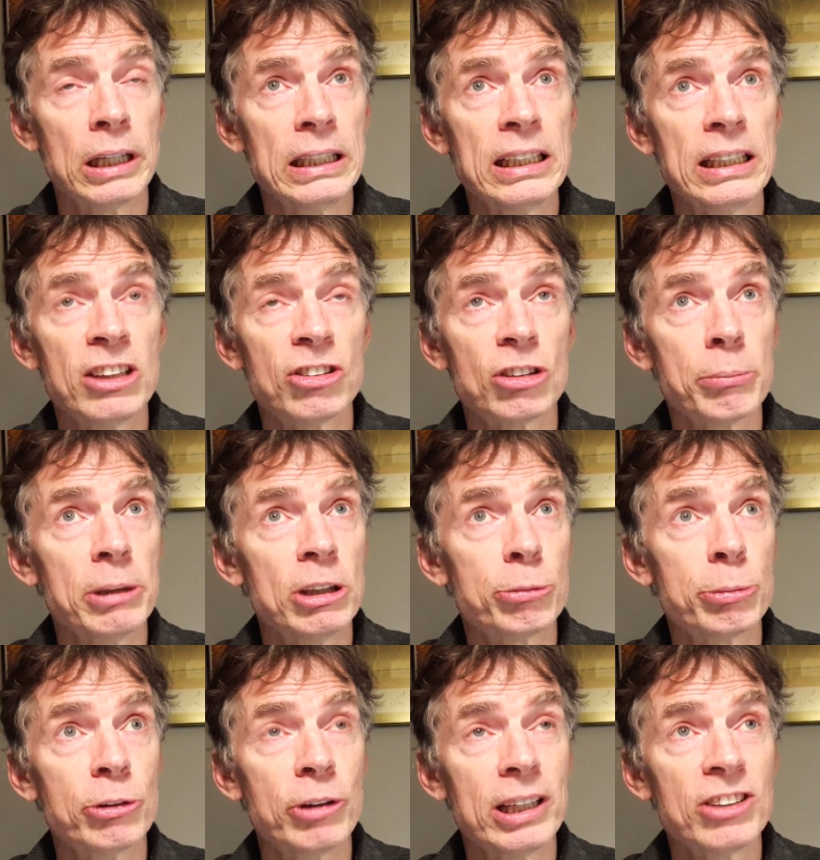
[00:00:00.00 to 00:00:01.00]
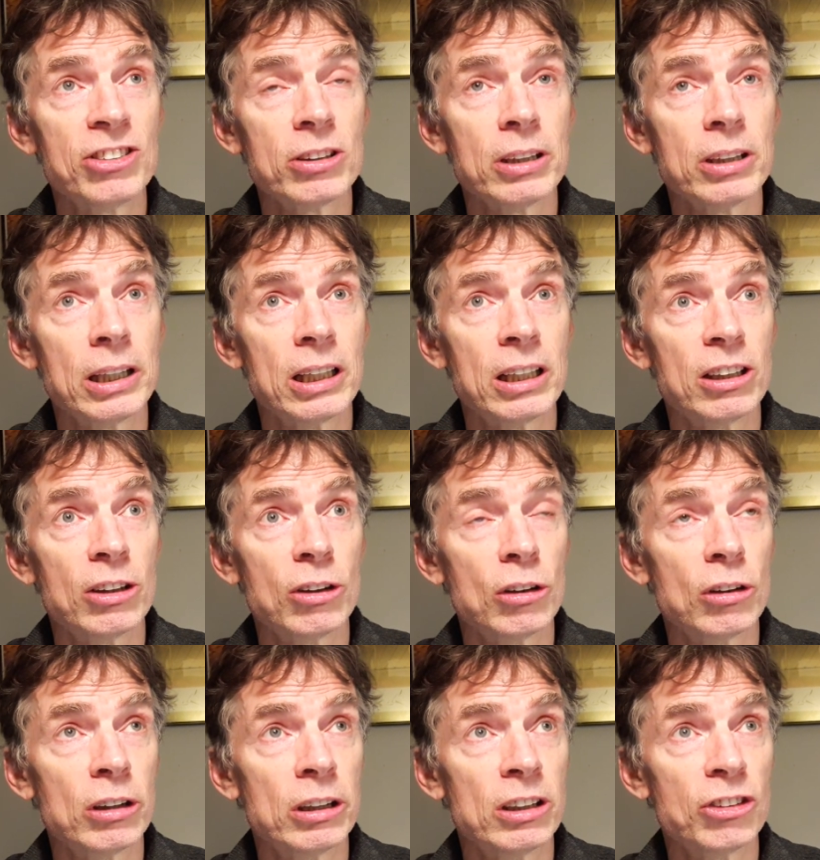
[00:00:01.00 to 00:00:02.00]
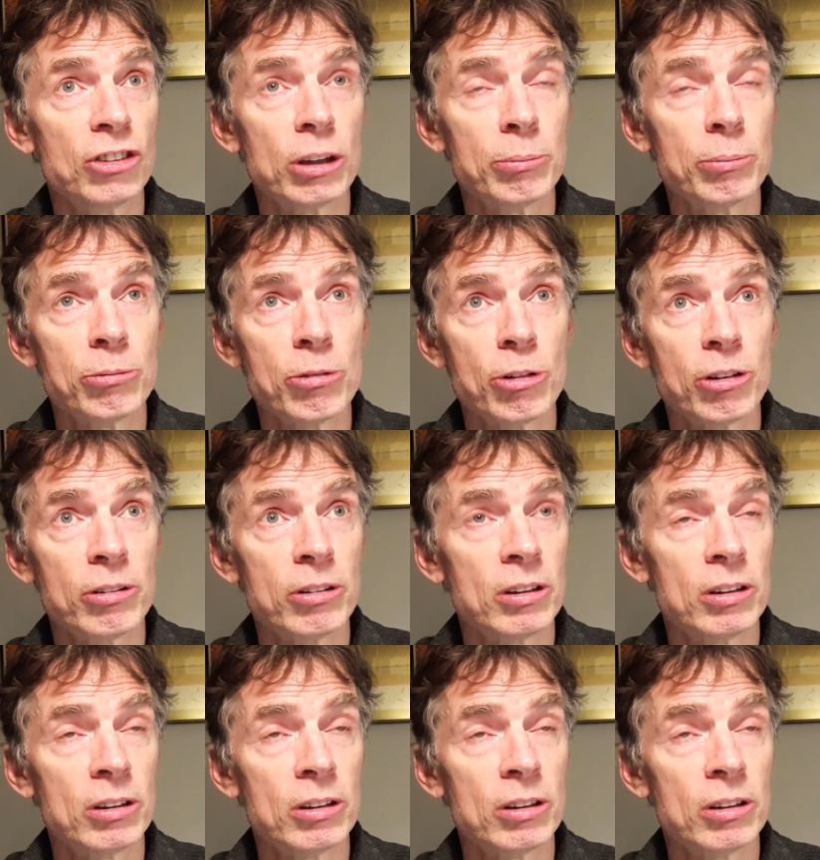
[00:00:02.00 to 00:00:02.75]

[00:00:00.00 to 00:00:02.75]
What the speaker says: I needed some inspiration and some